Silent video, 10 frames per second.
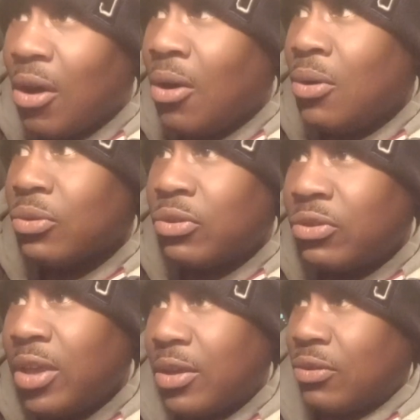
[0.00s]
All
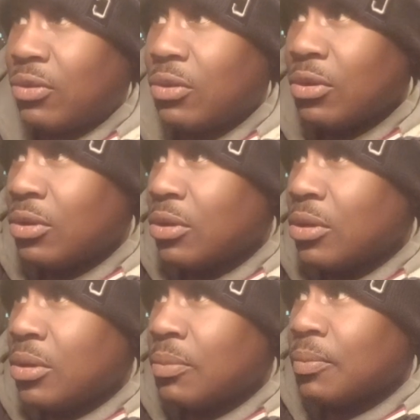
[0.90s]
six.
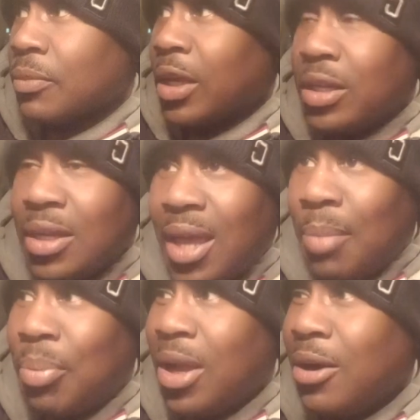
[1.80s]
And then
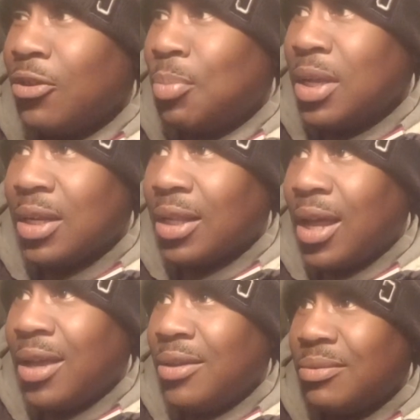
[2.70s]
that Bears beating the
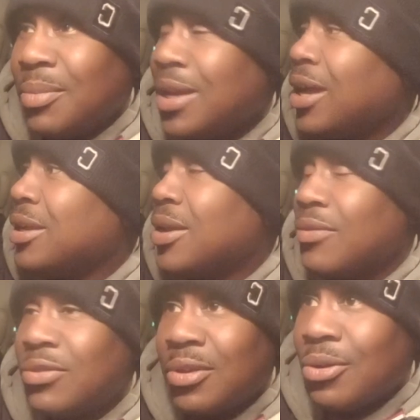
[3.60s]
Lions, man, I ain't
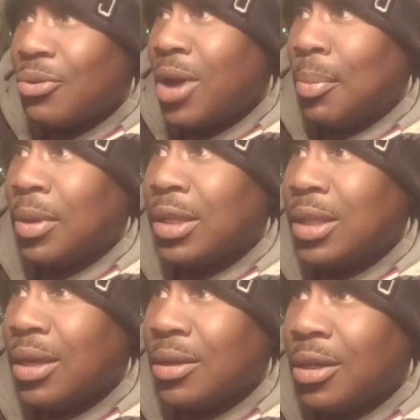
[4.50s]
never seen no crap like
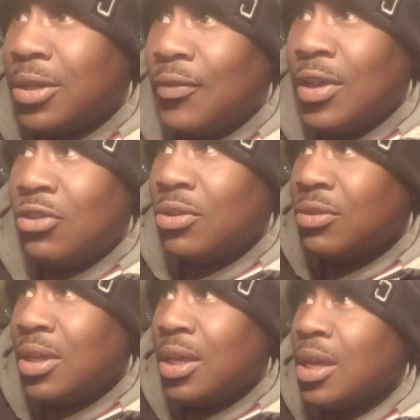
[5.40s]
that. A division
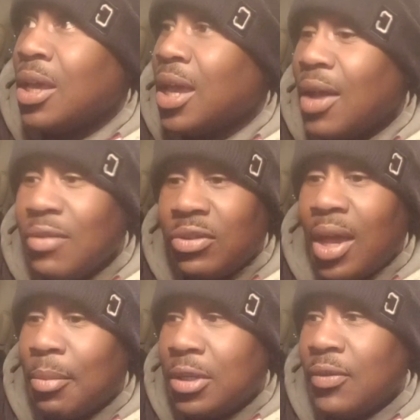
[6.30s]
team, every
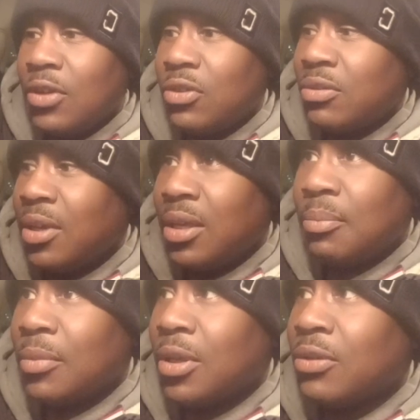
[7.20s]
time a division
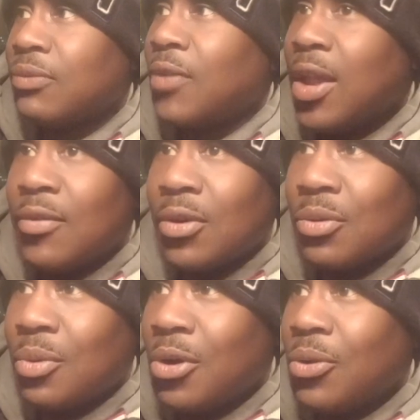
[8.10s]
team is favored on
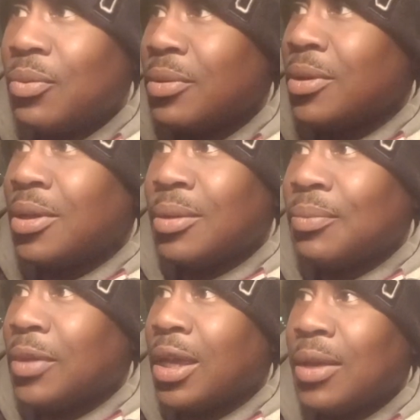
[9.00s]
the road
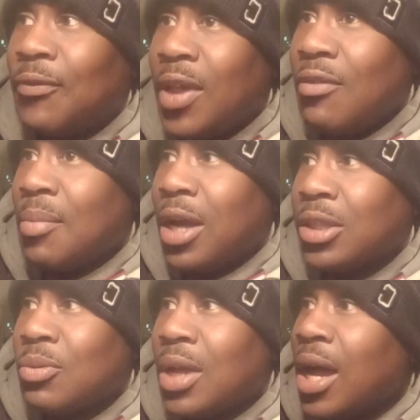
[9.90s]
and favored by
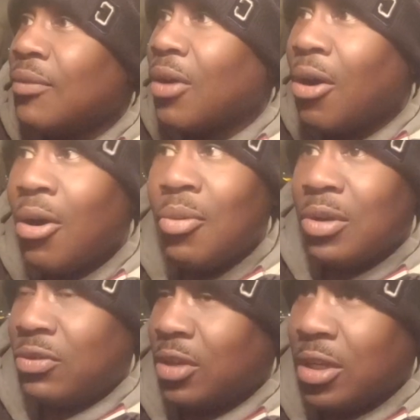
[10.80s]
three, I've
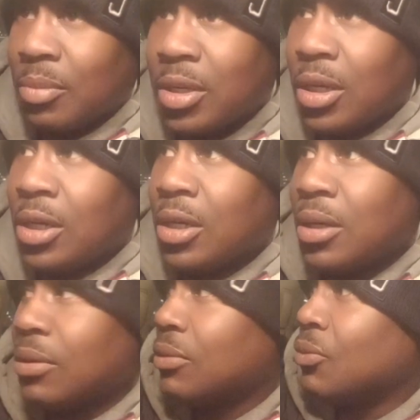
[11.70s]
always seen them
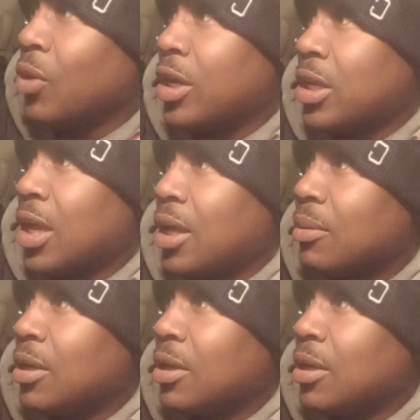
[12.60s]
uh, win the game.